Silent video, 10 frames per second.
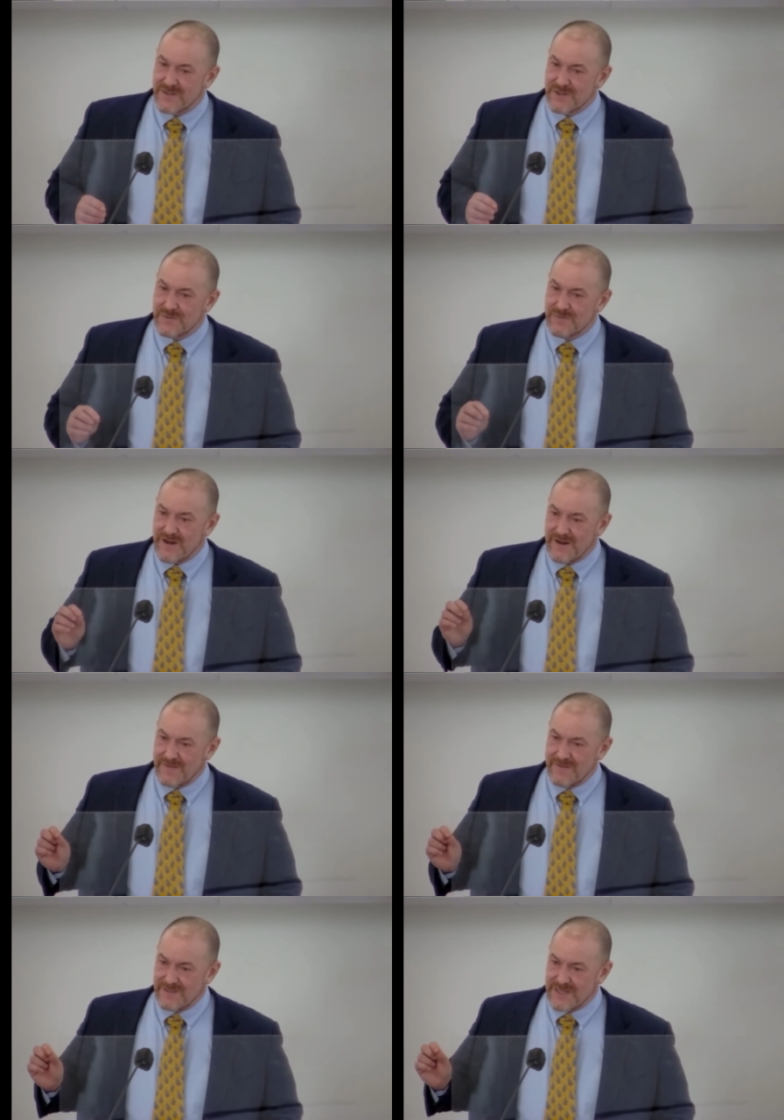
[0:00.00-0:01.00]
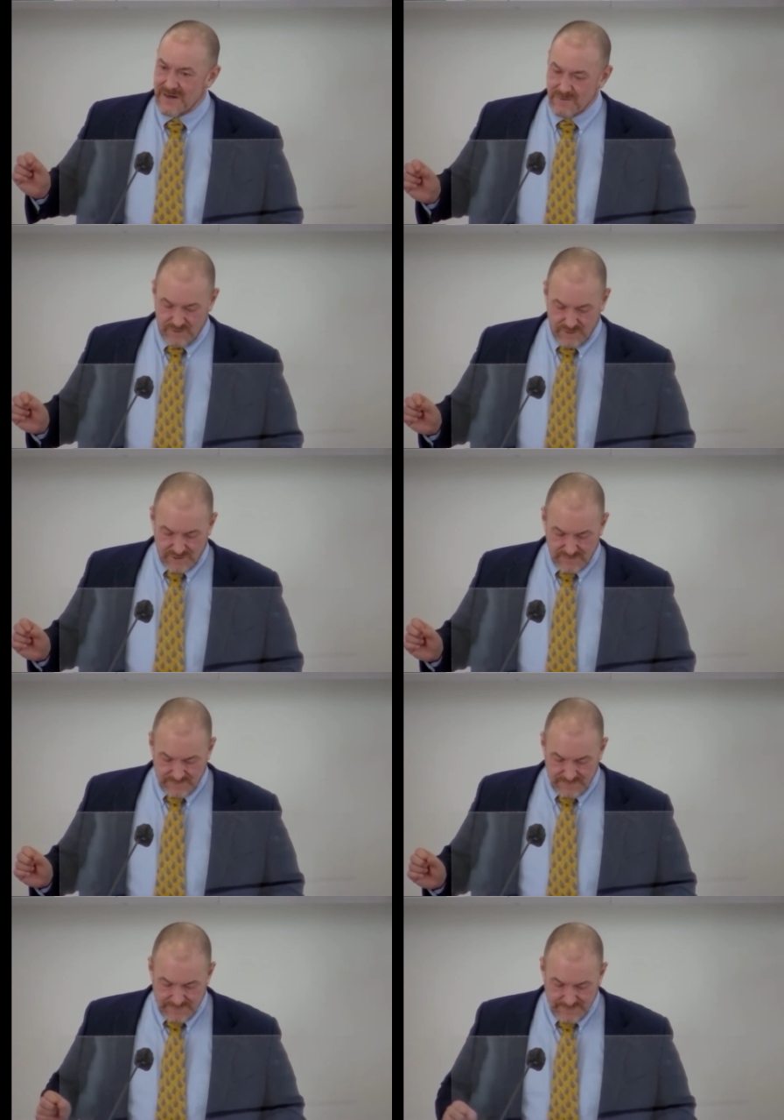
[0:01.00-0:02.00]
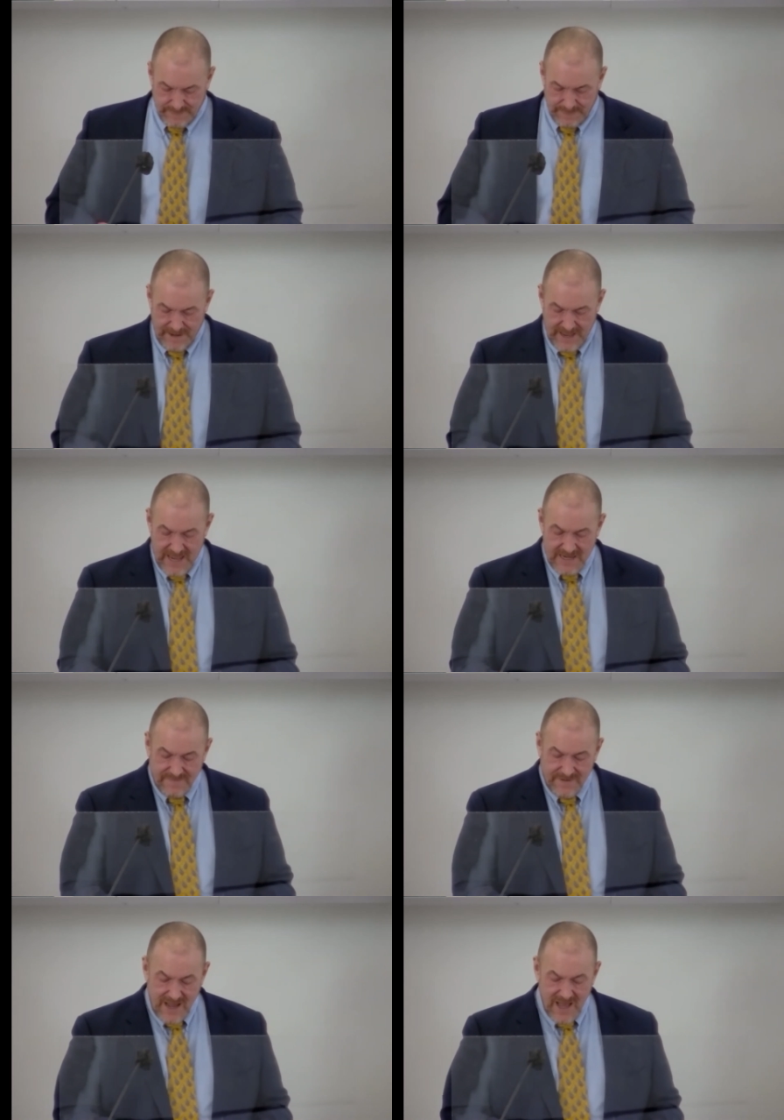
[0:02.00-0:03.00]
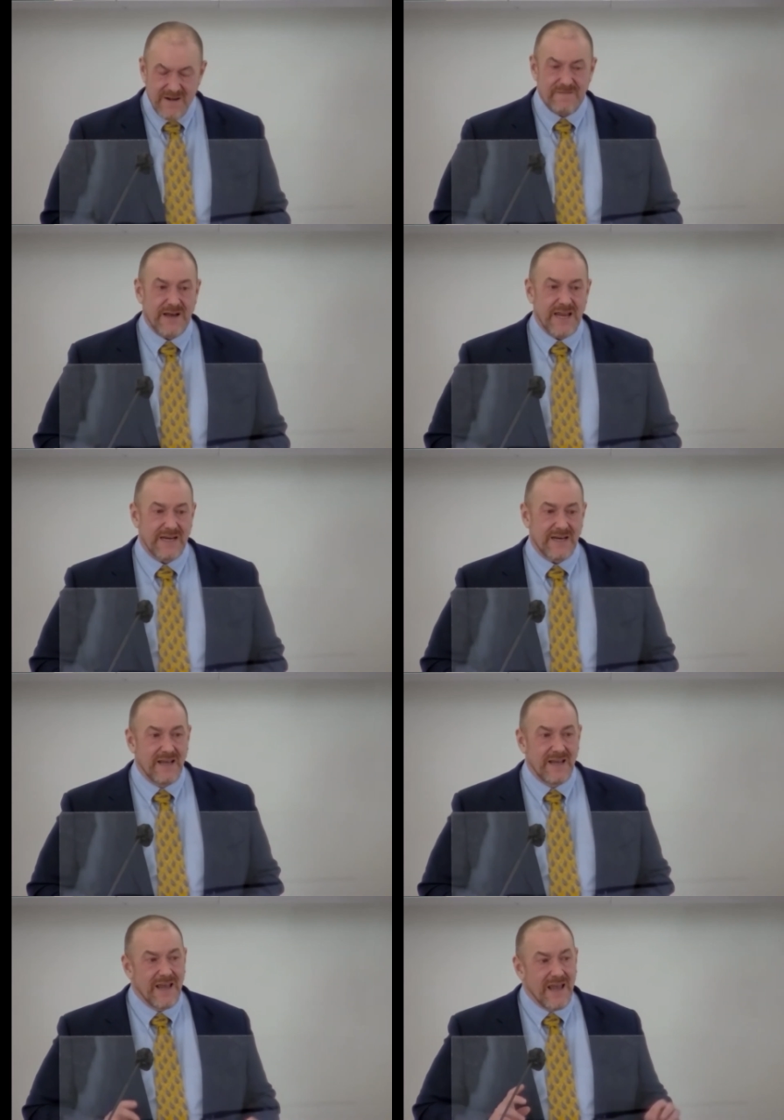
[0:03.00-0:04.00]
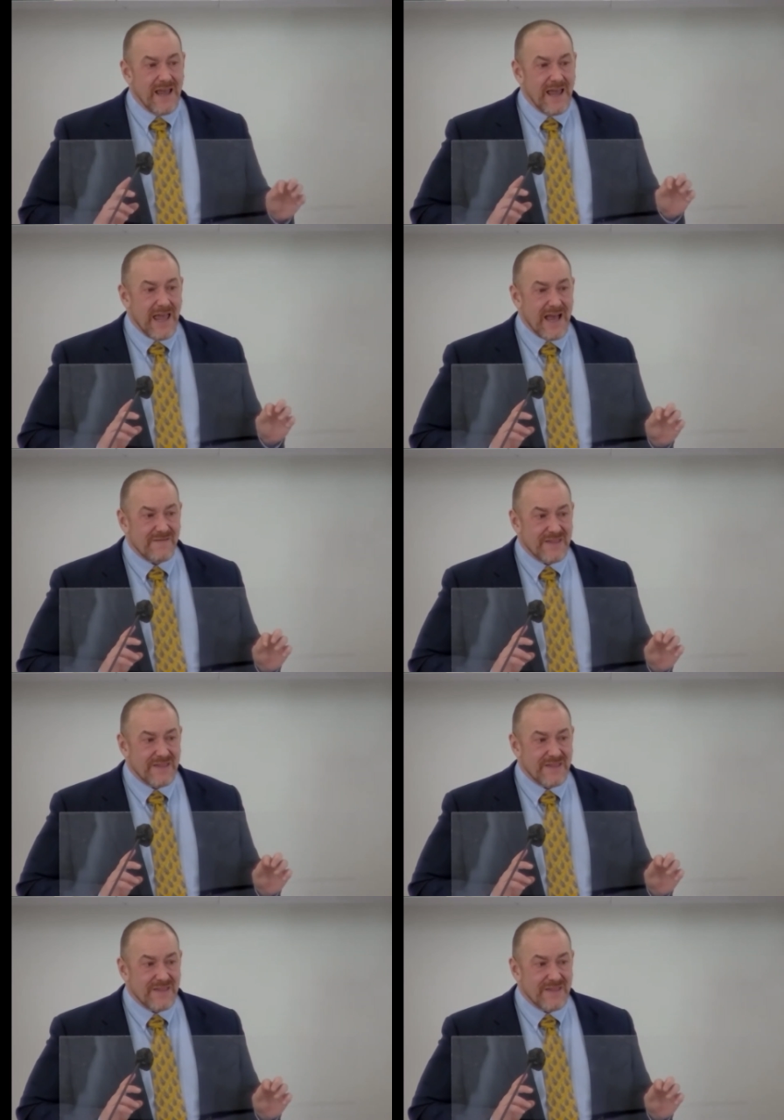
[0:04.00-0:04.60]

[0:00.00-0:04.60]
to the other's house. And if not invited, have the